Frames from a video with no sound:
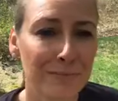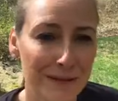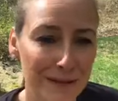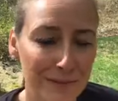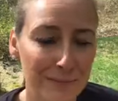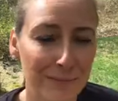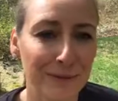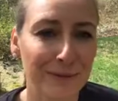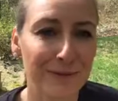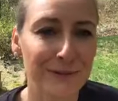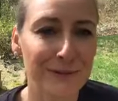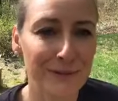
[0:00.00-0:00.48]

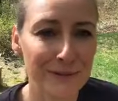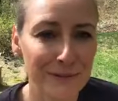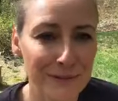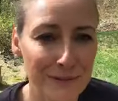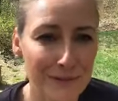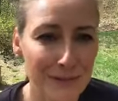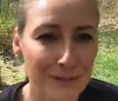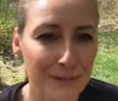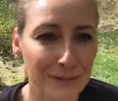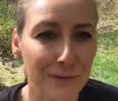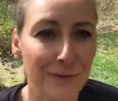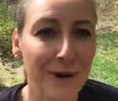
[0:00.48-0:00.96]
people to
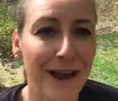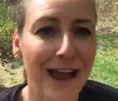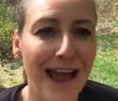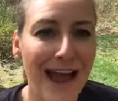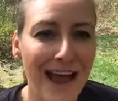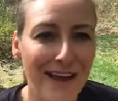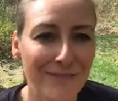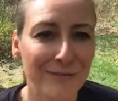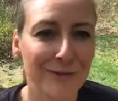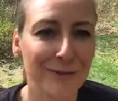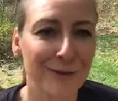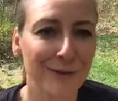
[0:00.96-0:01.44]
do
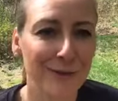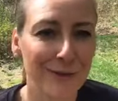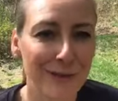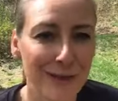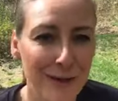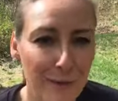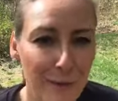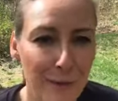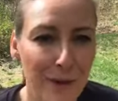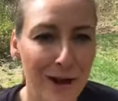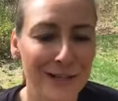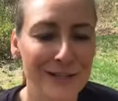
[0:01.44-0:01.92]
after
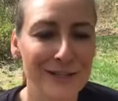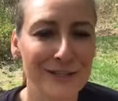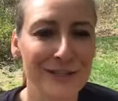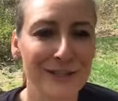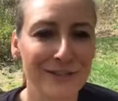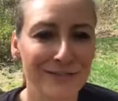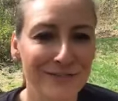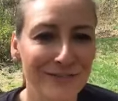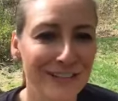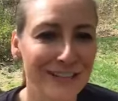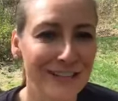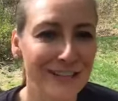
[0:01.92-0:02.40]
they watch
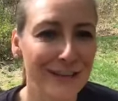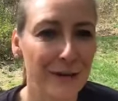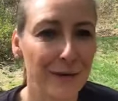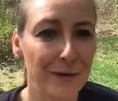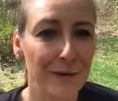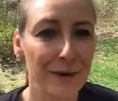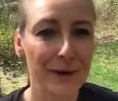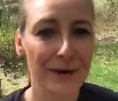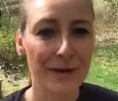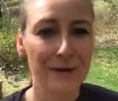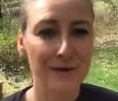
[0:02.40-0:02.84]
your video?